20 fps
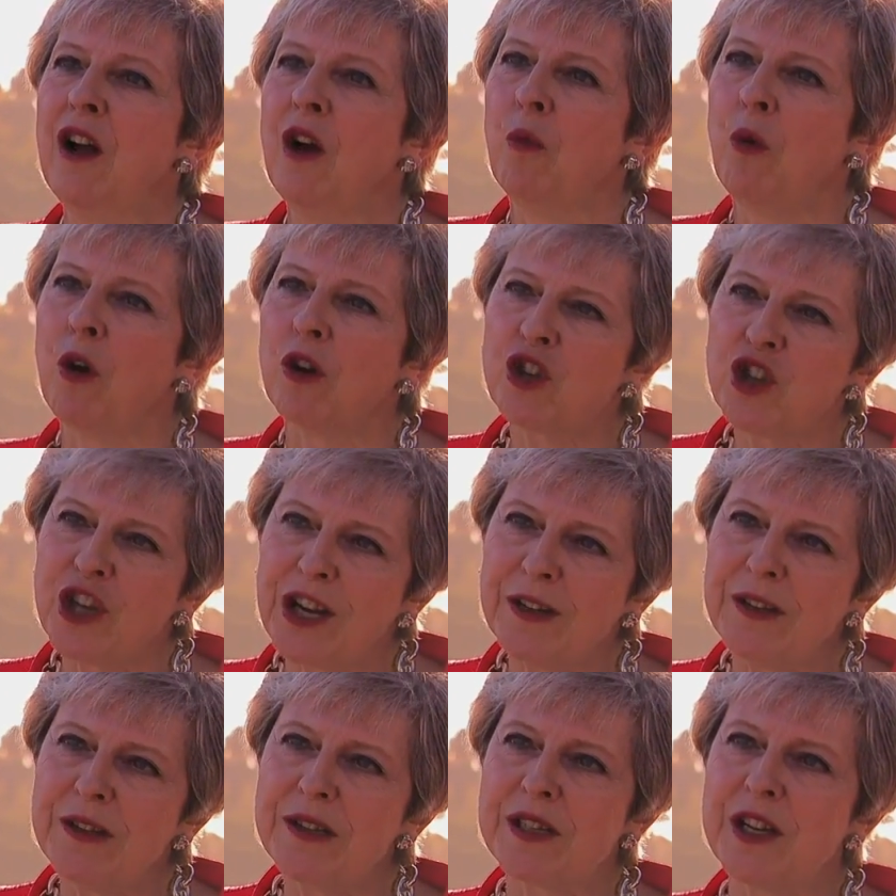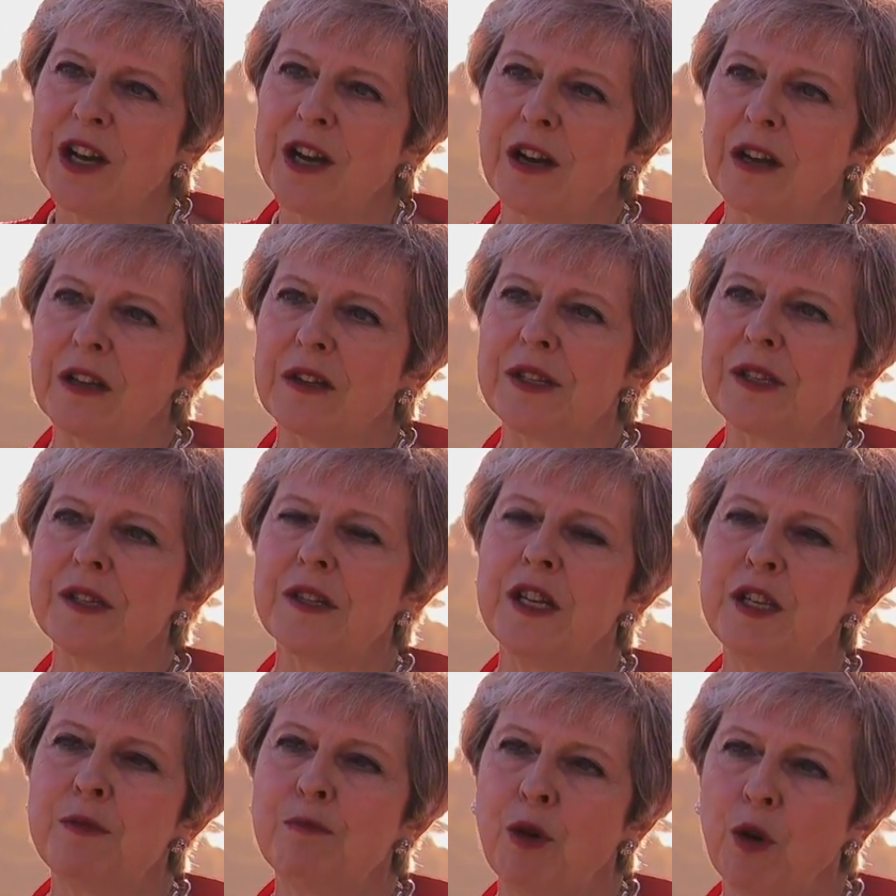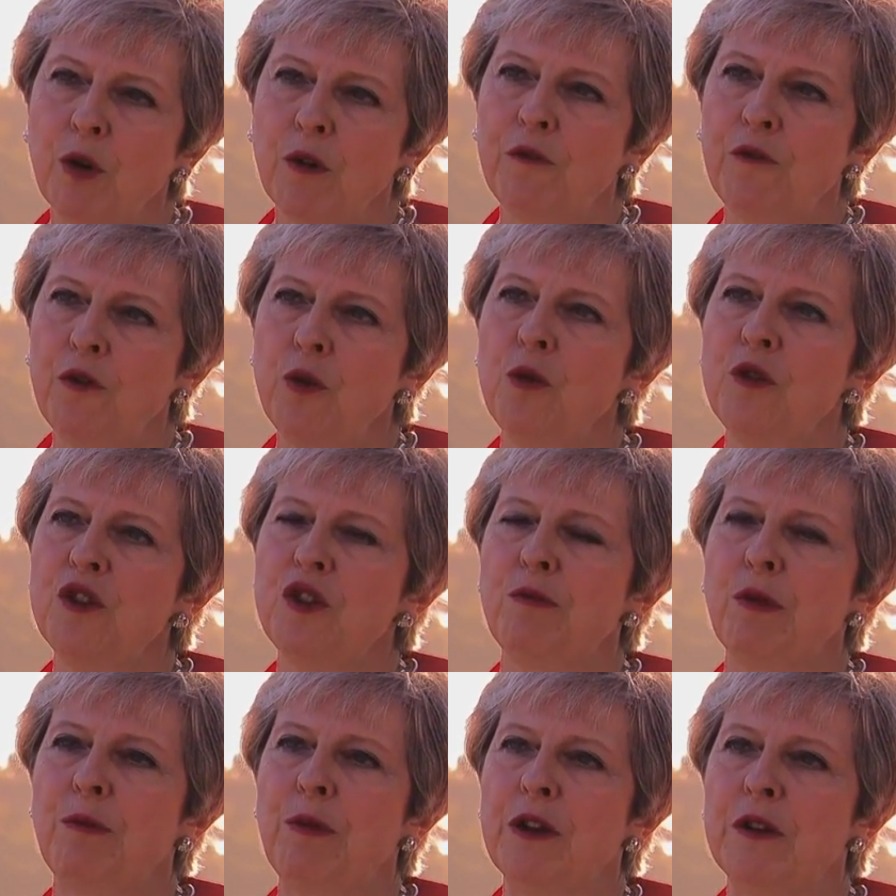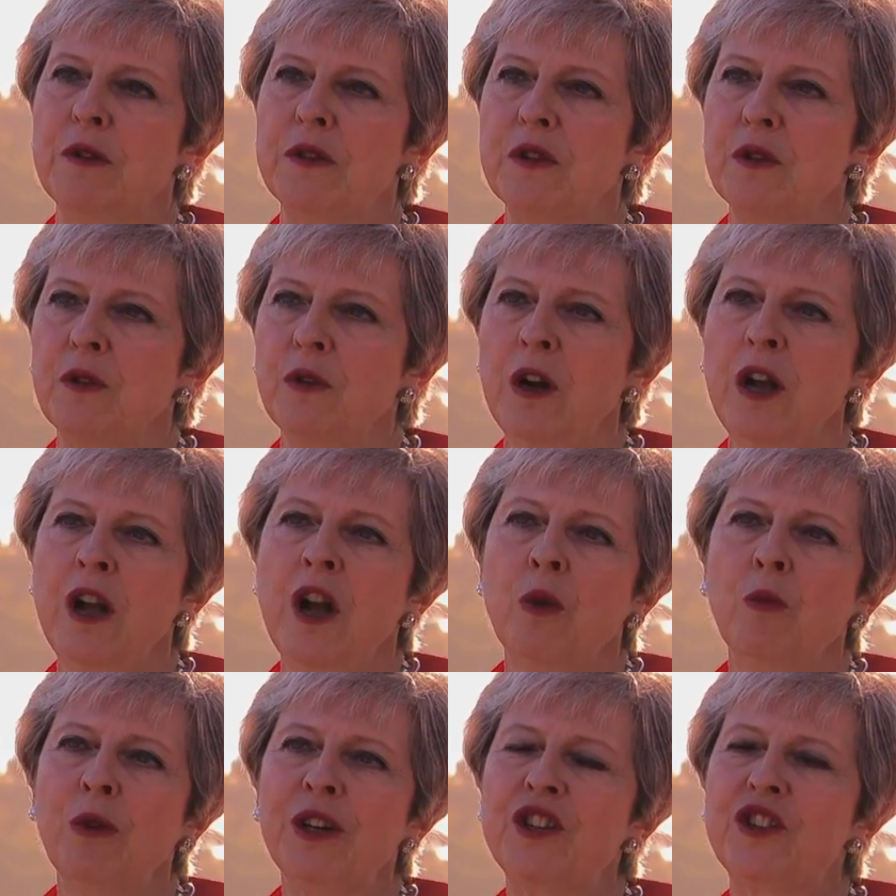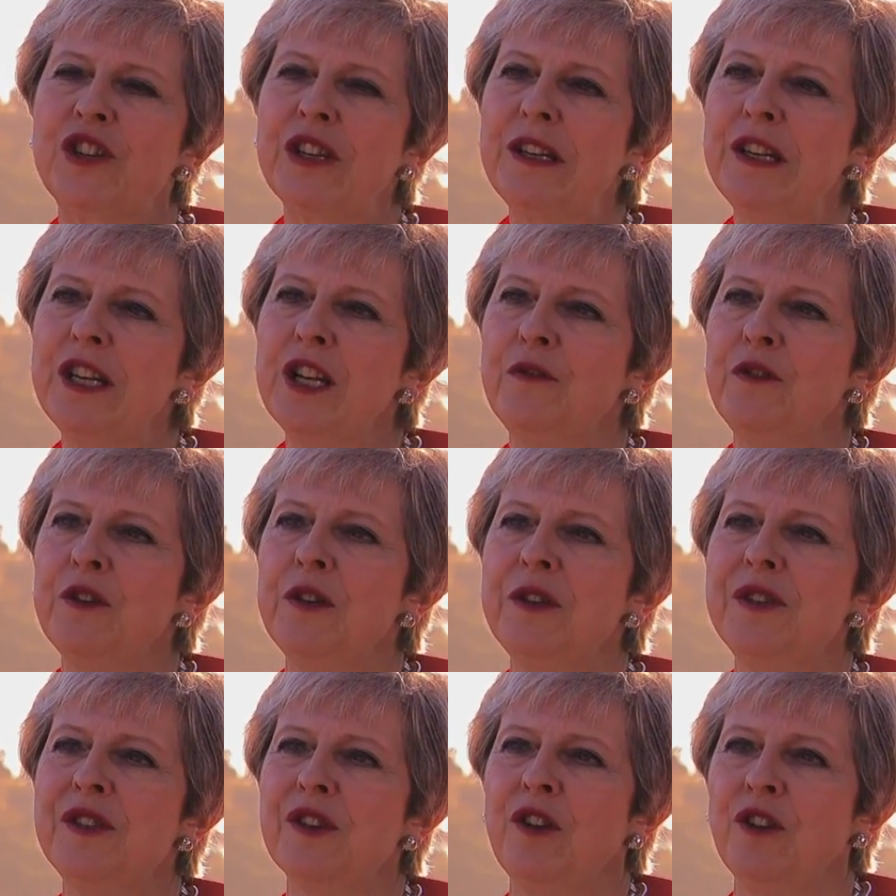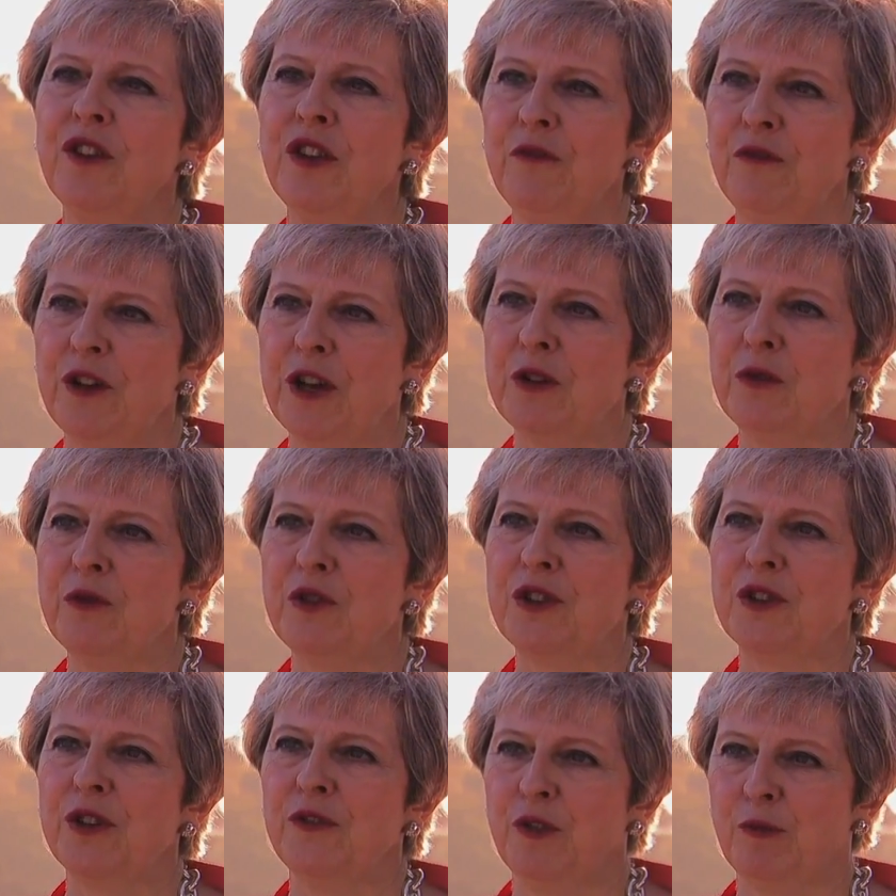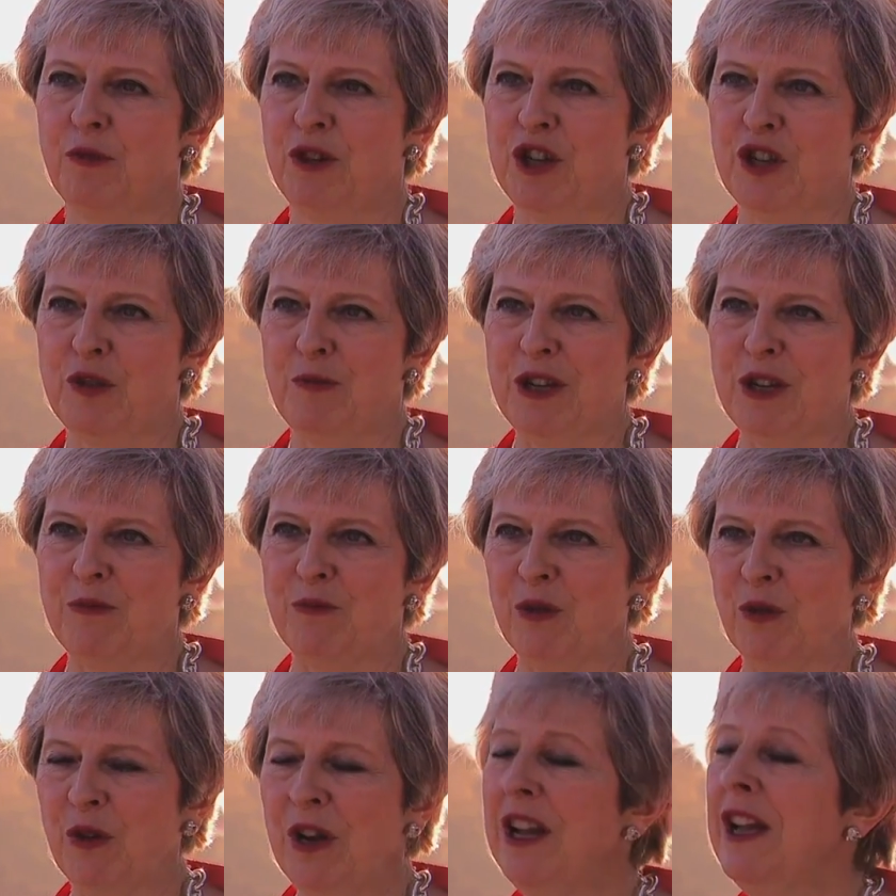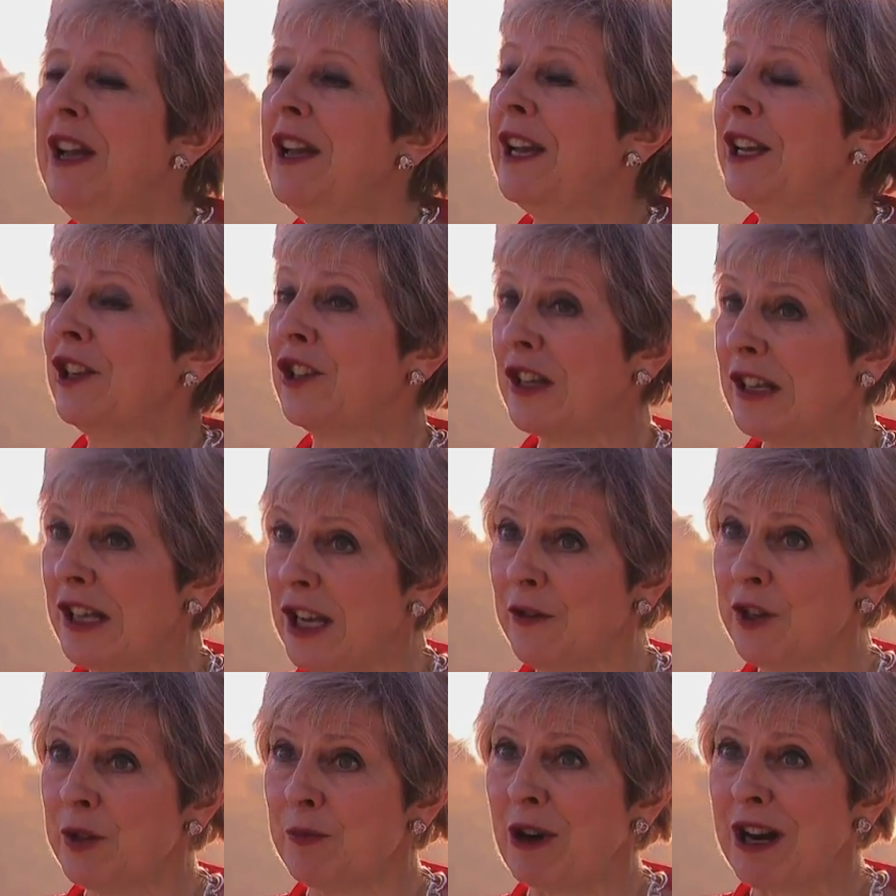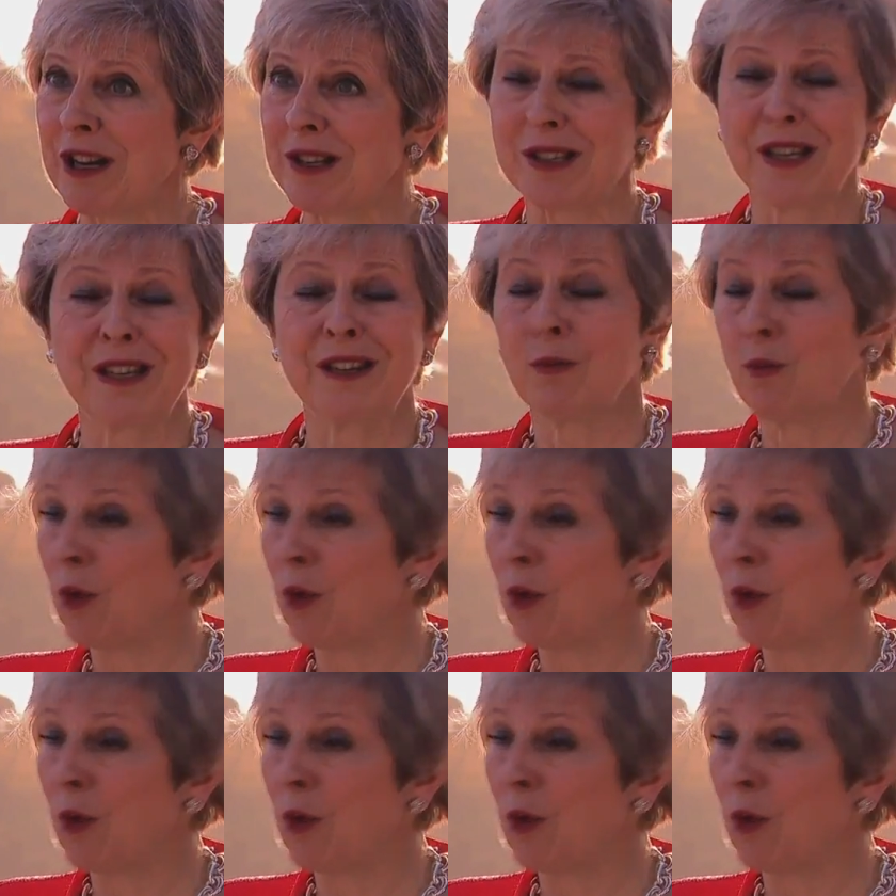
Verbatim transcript: What Chequers does is put forward a proposal which delivers on the vote of the British people. It delivers Brexit.